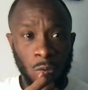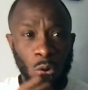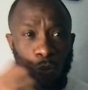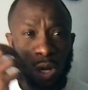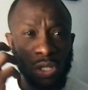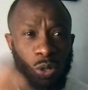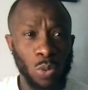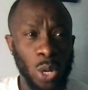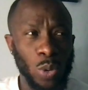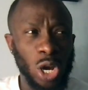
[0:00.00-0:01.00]
We're,
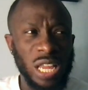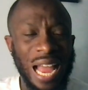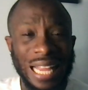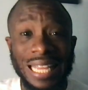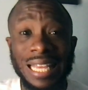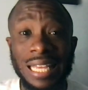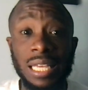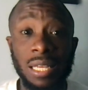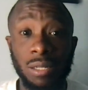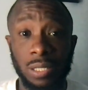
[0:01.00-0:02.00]
we're not
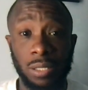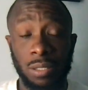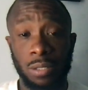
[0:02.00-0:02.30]
healed.